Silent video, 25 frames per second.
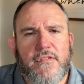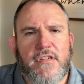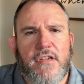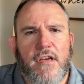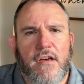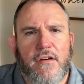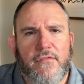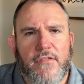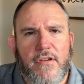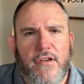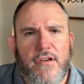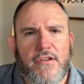
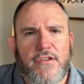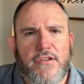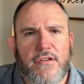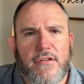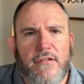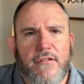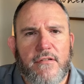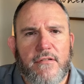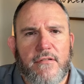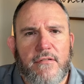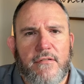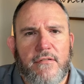salvation.
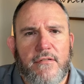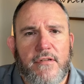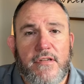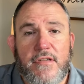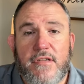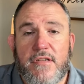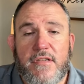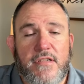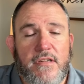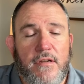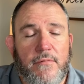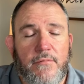This
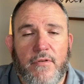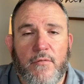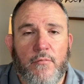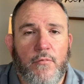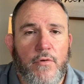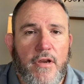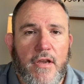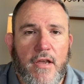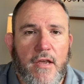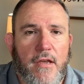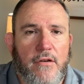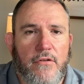is something
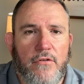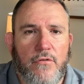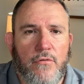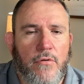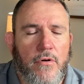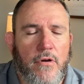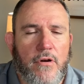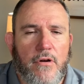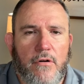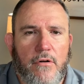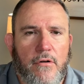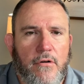we can't do
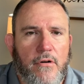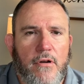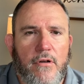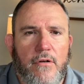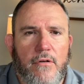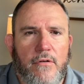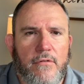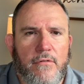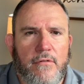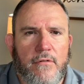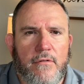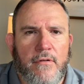on our
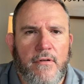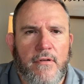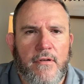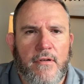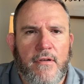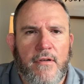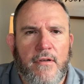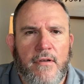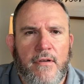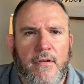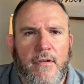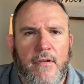own.
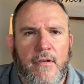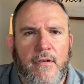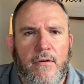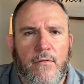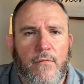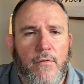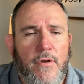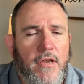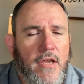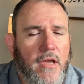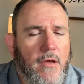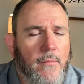
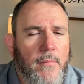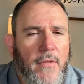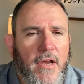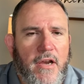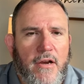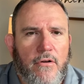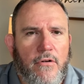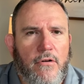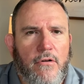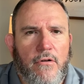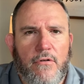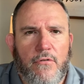We can't
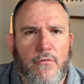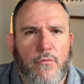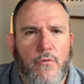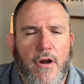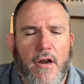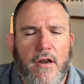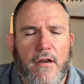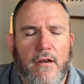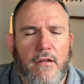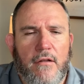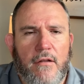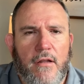make our own
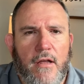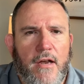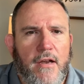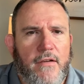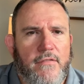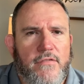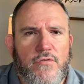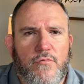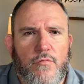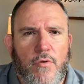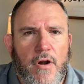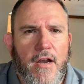
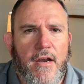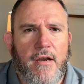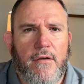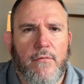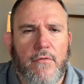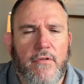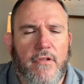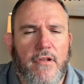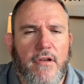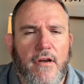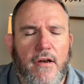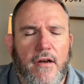lives right
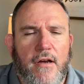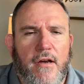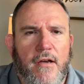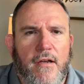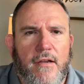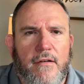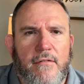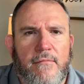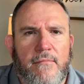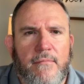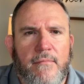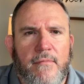with
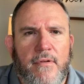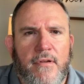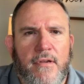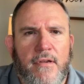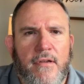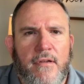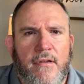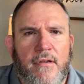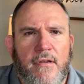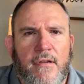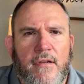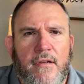God.
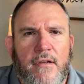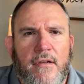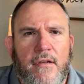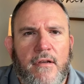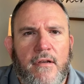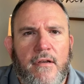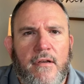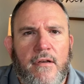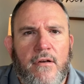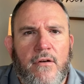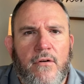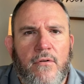
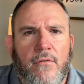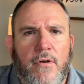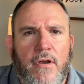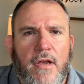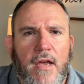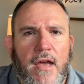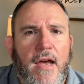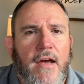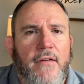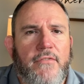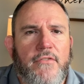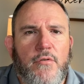We
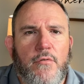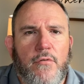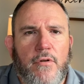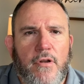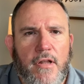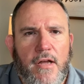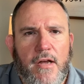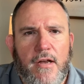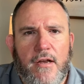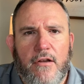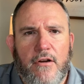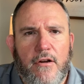have to
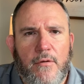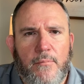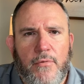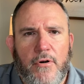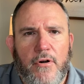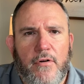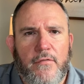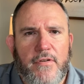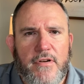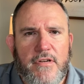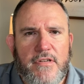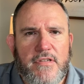rely on a
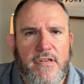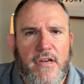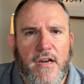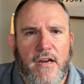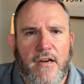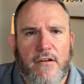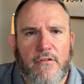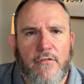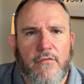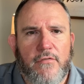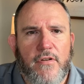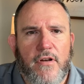perfect
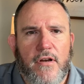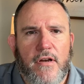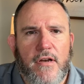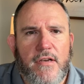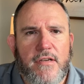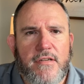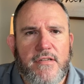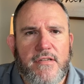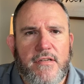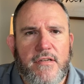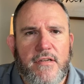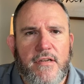
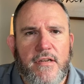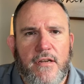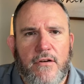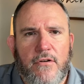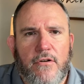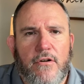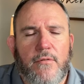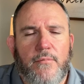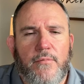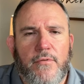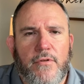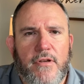sacrifice in
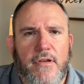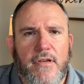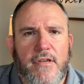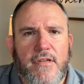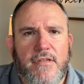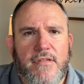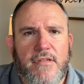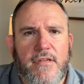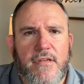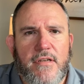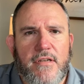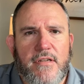our
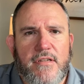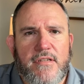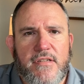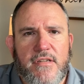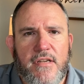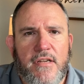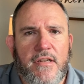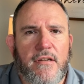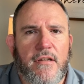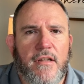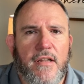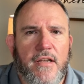place, a
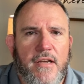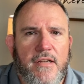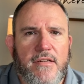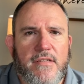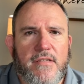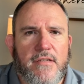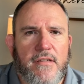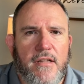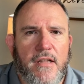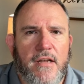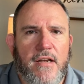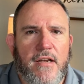
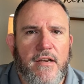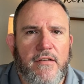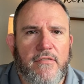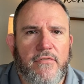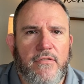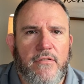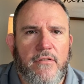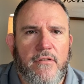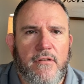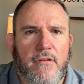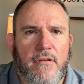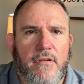sinless life
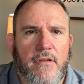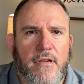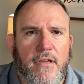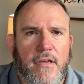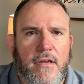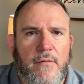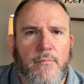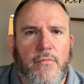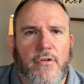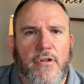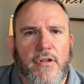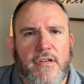
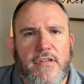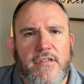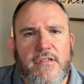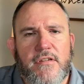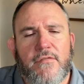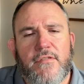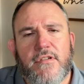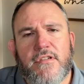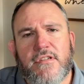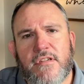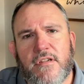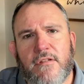in place
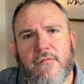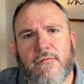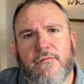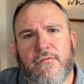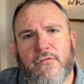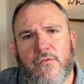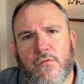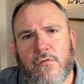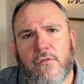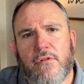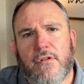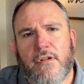of a
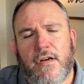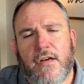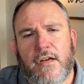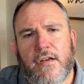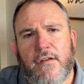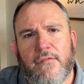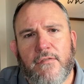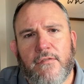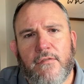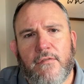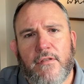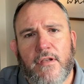sinful
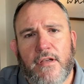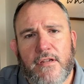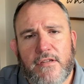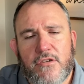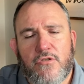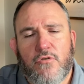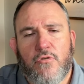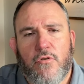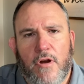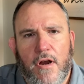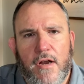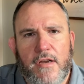life. That's
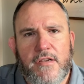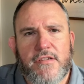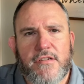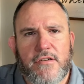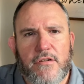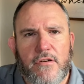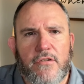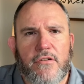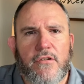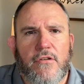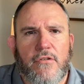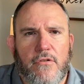Christ
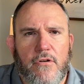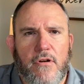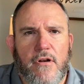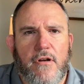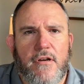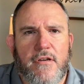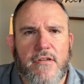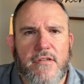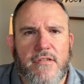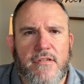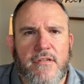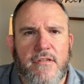on the
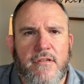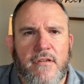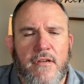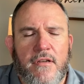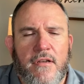cross.